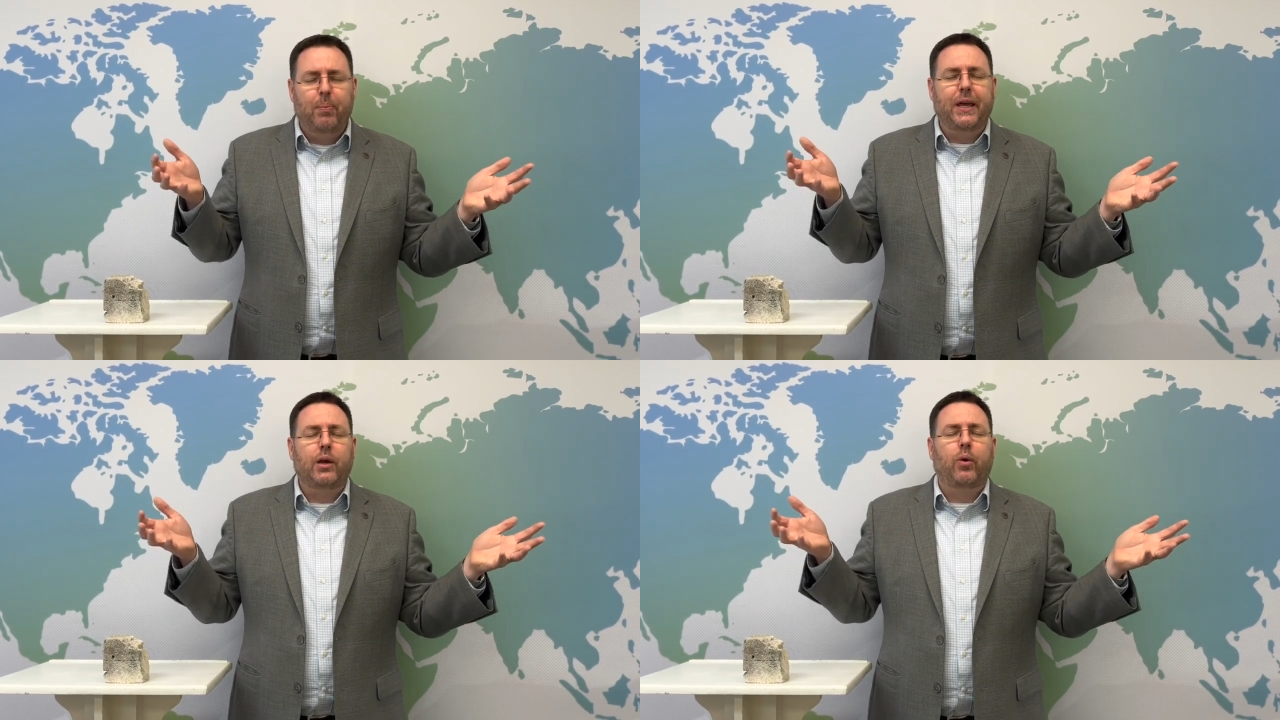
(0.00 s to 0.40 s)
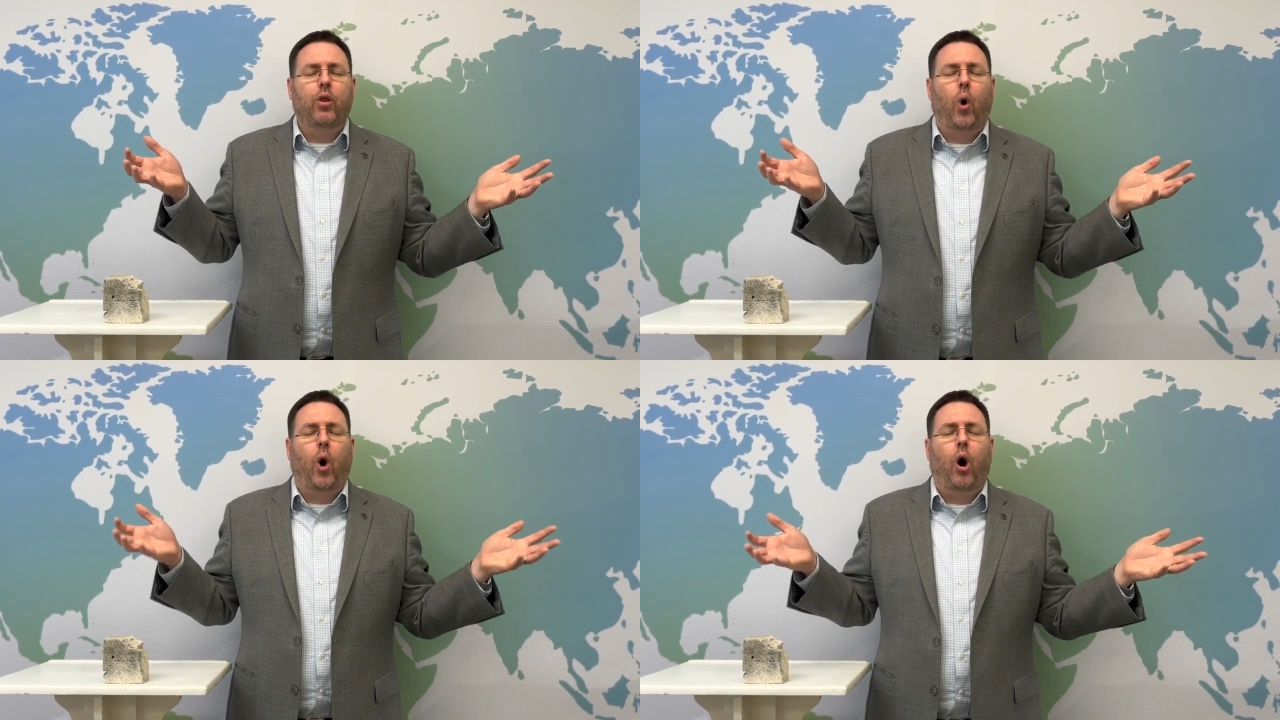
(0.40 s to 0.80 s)
be with
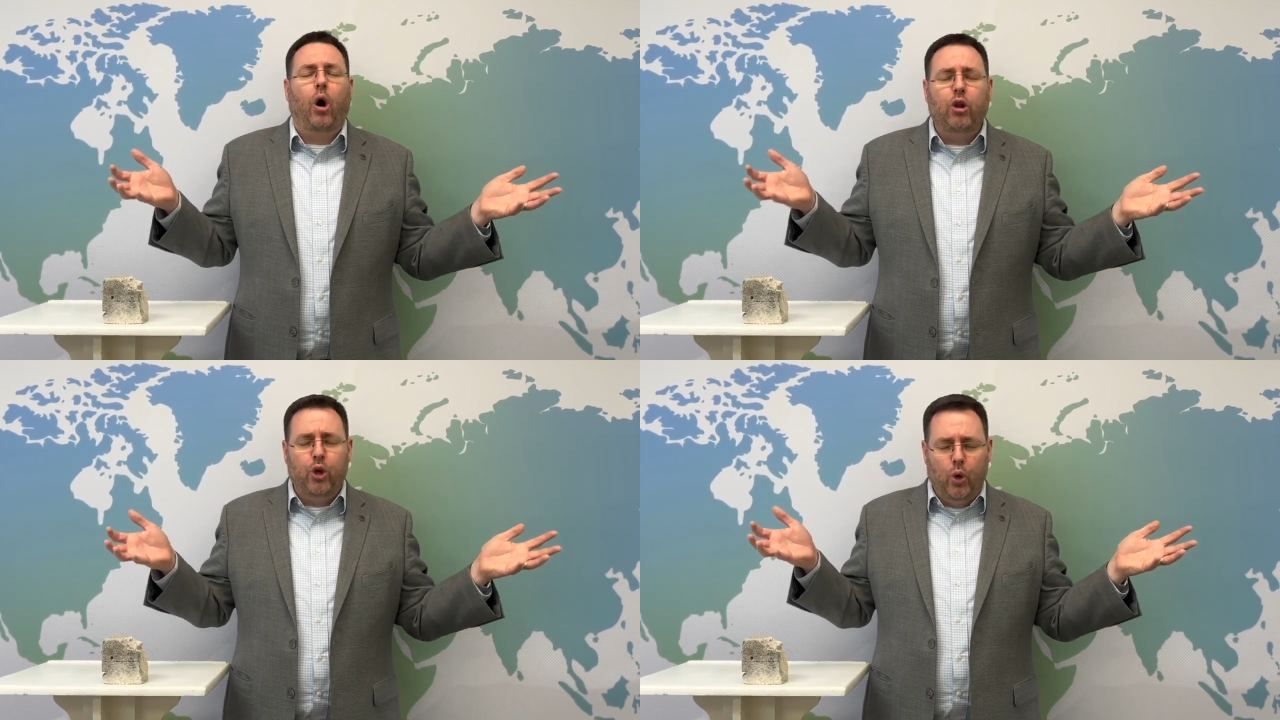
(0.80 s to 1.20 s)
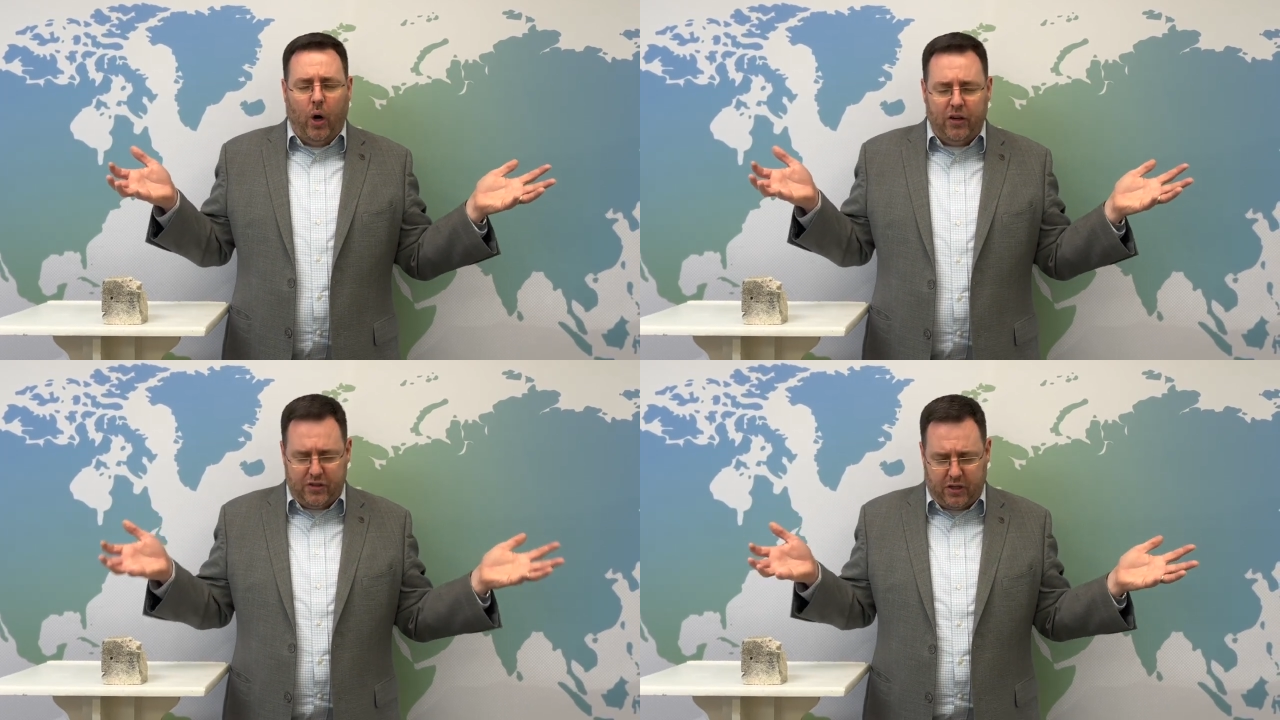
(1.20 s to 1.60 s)
all who
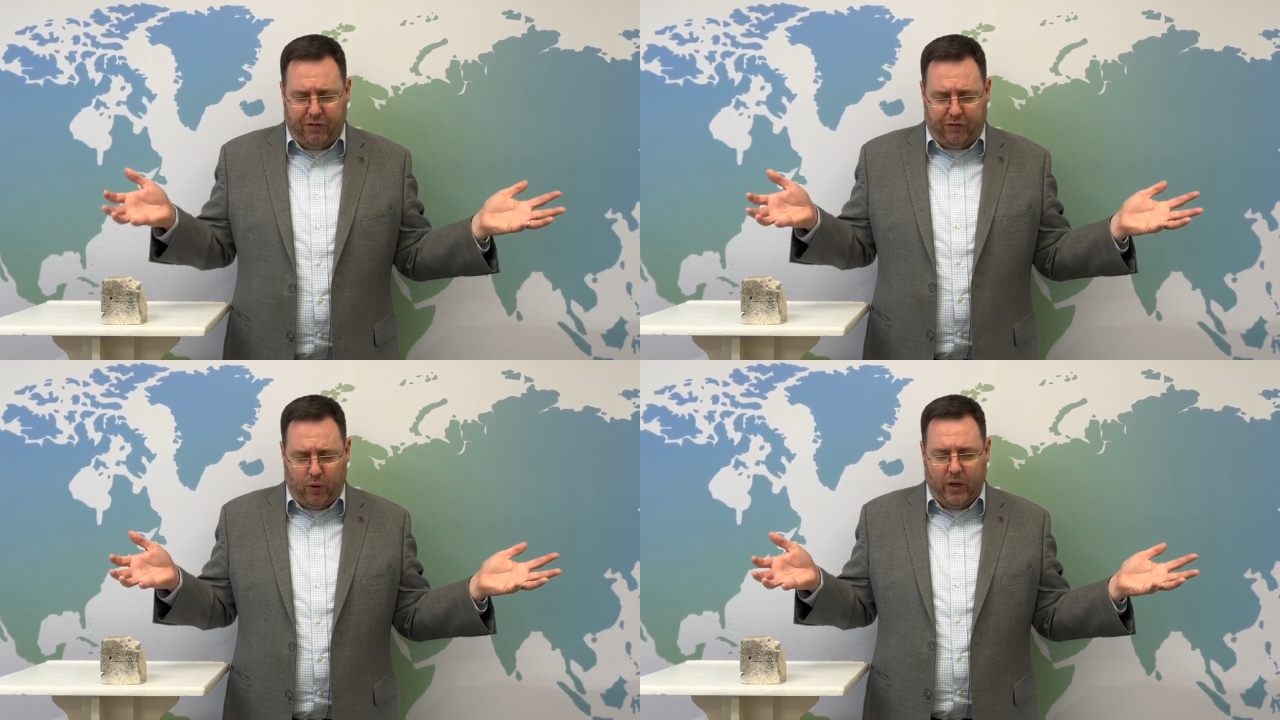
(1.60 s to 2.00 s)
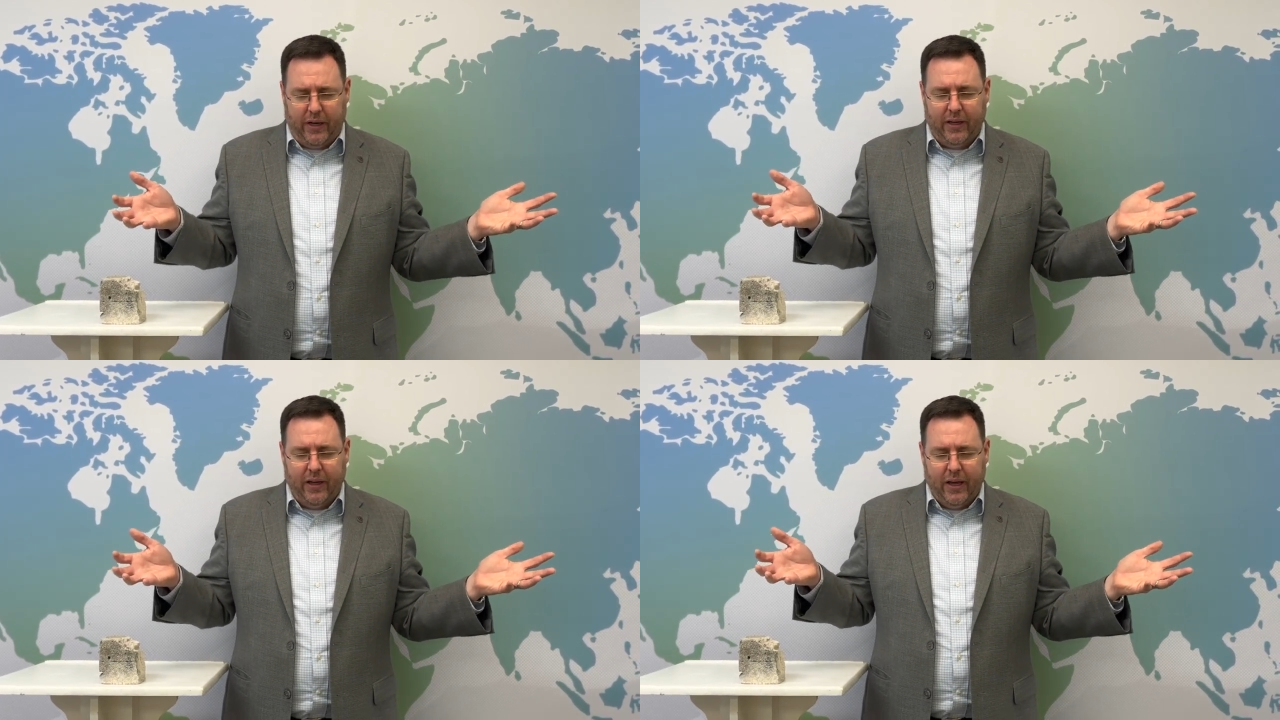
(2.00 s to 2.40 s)
are
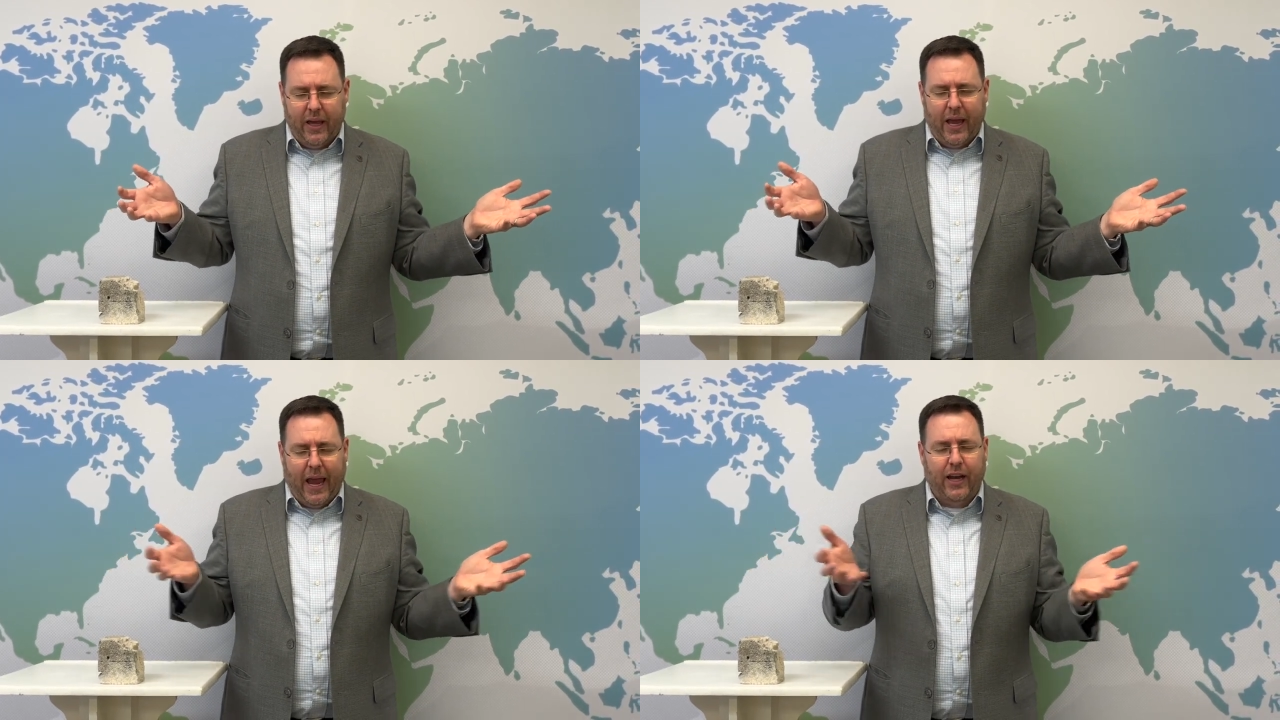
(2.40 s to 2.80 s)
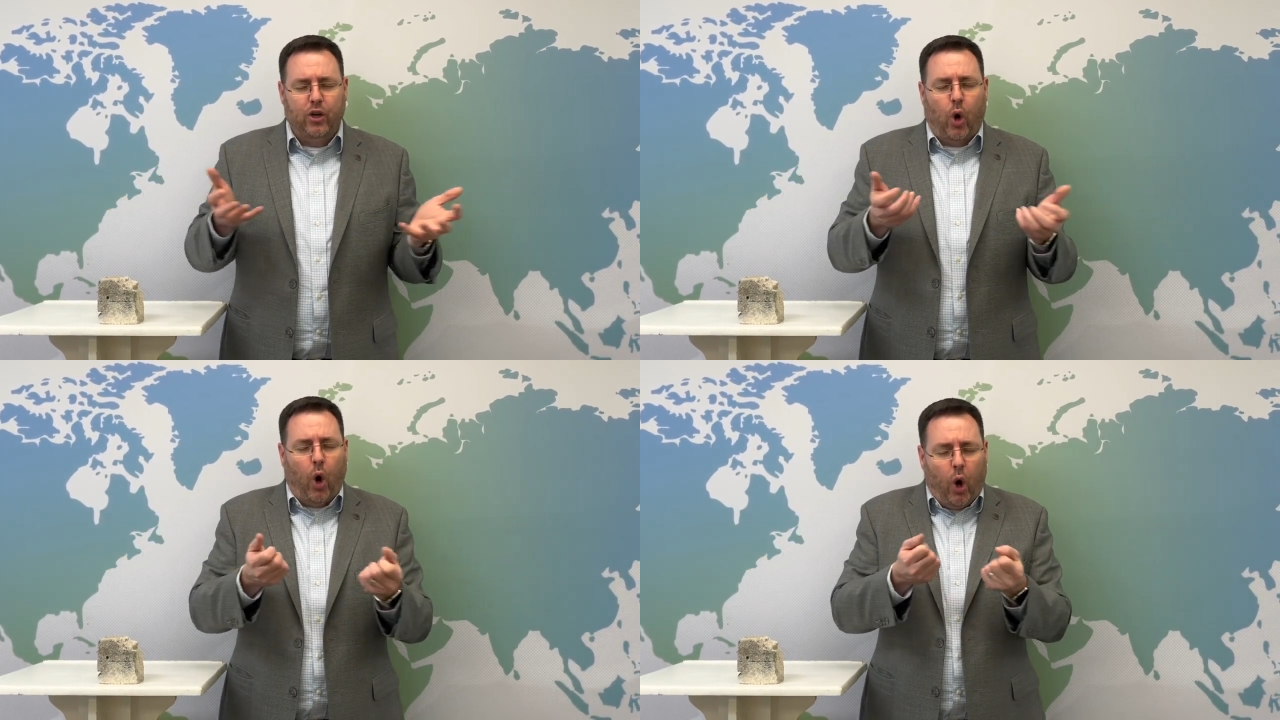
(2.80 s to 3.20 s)
suffering,
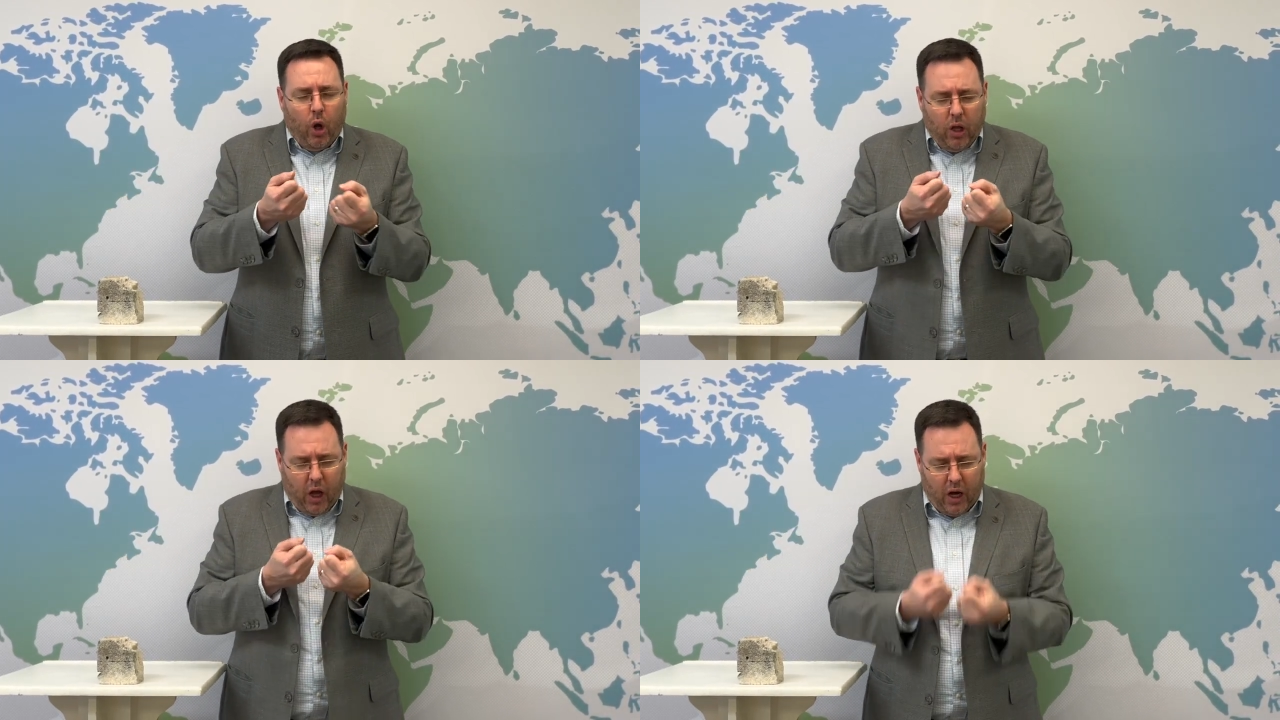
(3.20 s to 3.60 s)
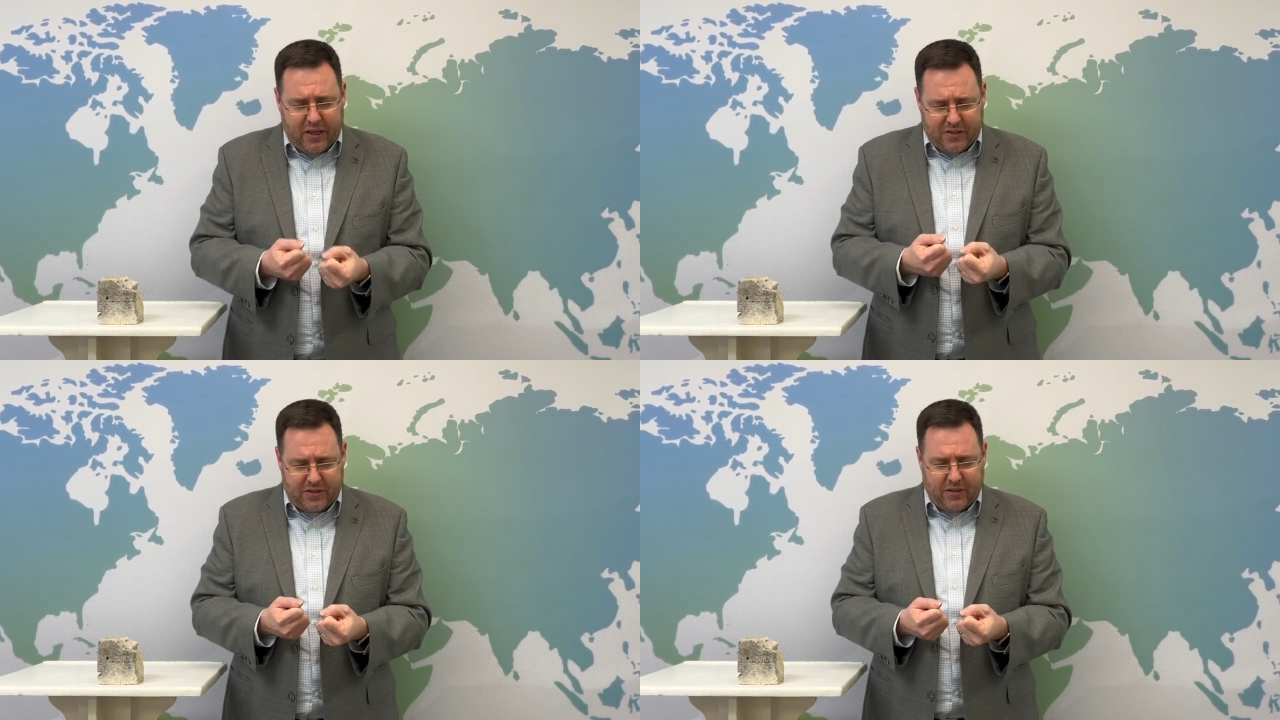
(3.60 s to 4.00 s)
and call
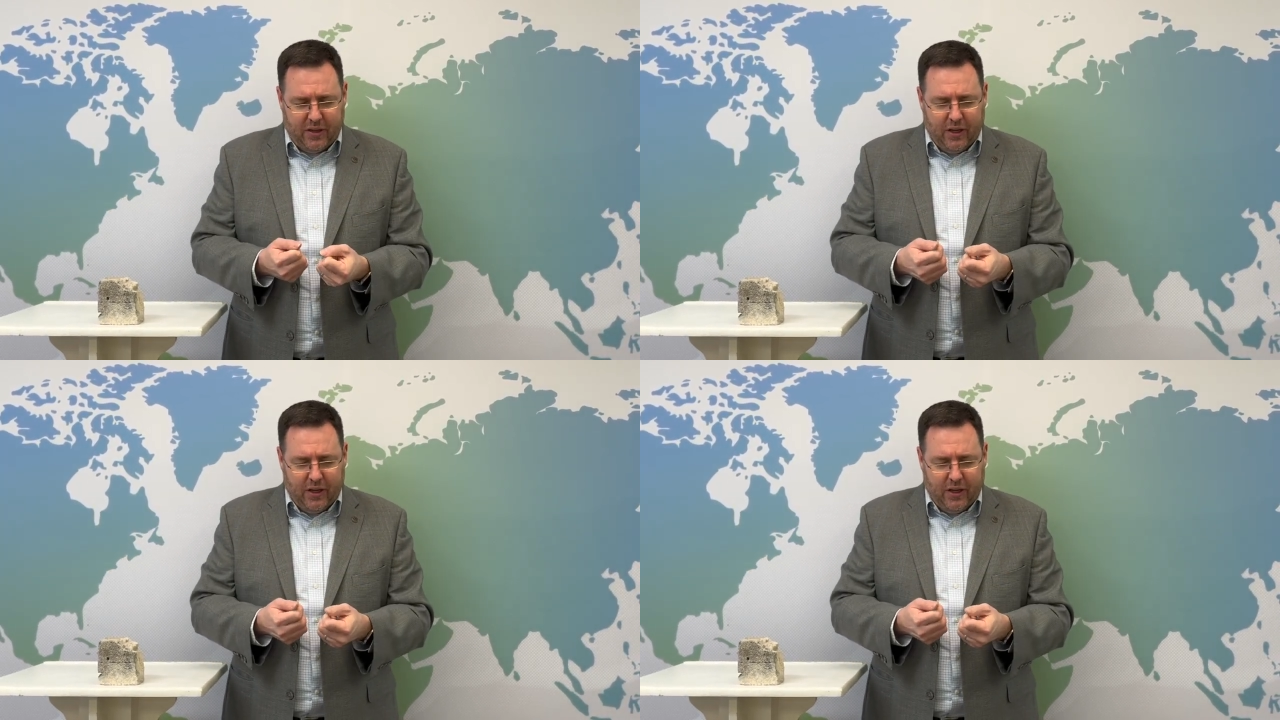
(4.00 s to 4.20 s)
us